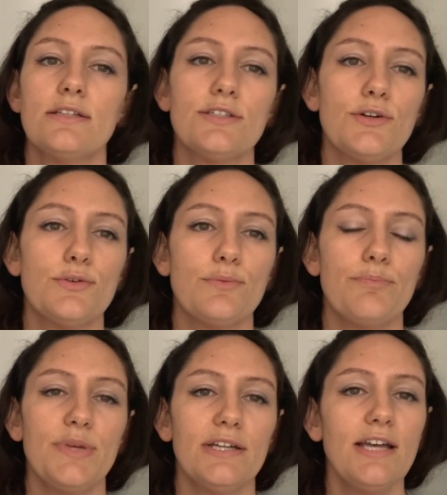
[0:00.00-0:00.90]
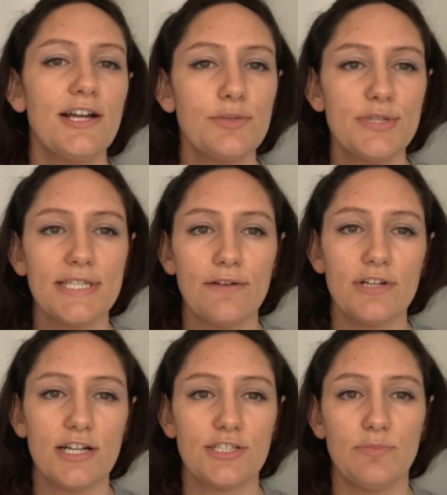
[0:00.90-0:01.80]
So beyond the 100%
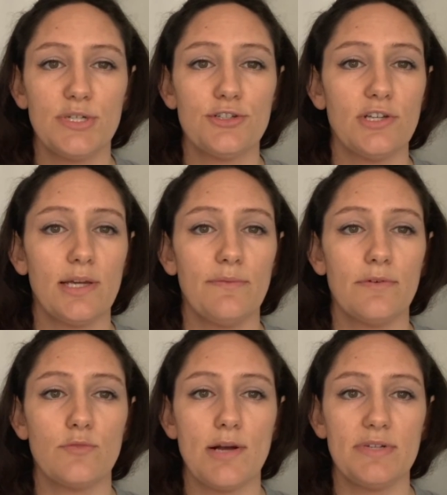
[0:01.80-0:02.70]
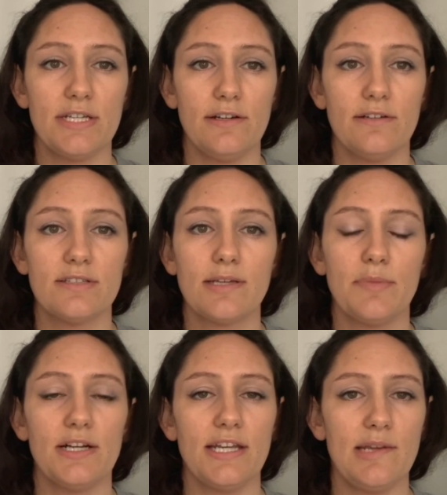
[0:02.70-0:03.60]
reduction in petroleum from raw materials
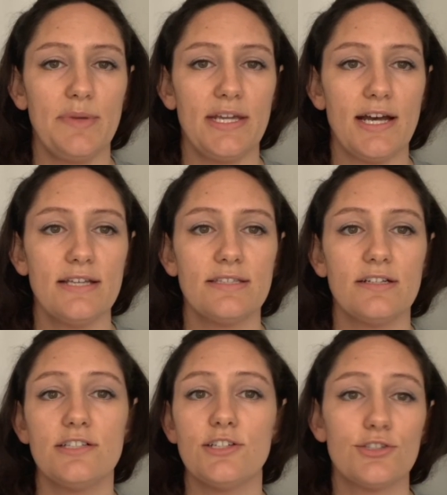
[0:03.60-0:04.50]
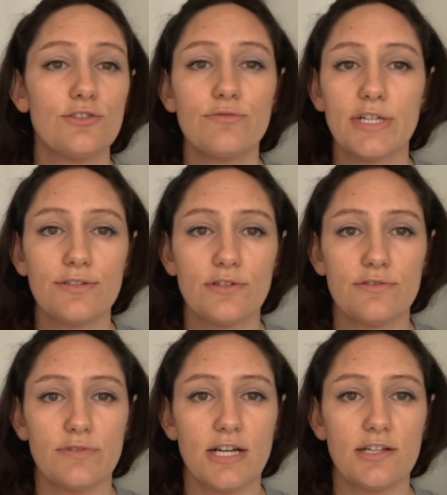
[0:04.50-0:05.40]
compared to EPS, there are additional
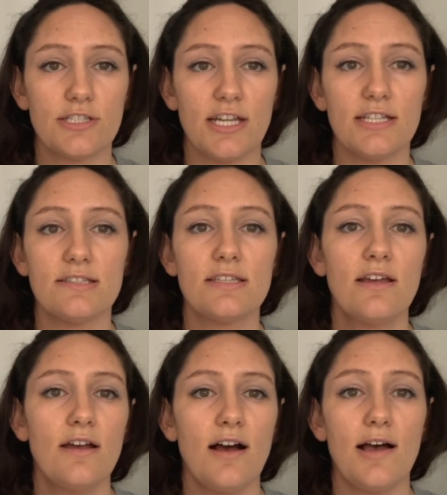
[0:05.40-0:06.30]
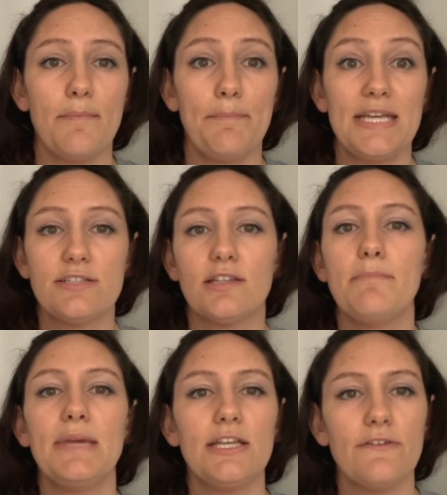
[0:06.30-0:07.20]
resource reductions based on
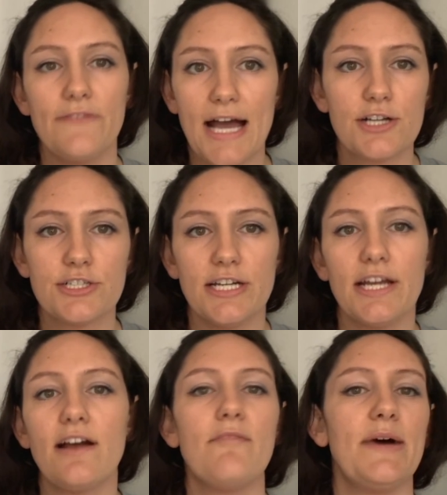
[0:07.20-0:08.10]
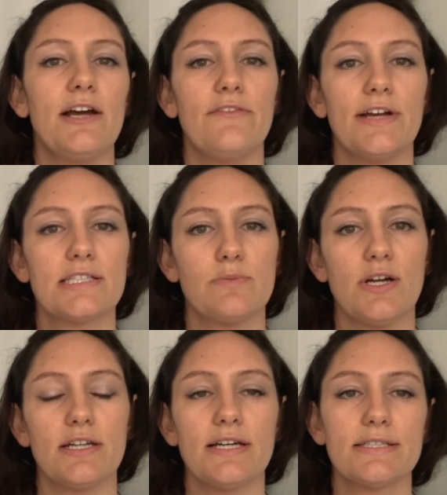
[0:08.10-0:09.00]
the manufacturing of Bioffex
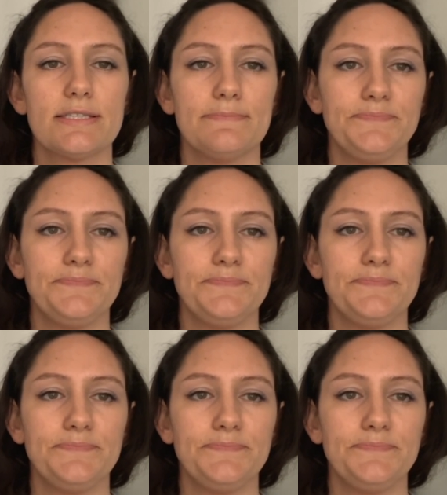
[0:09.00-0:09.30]
products.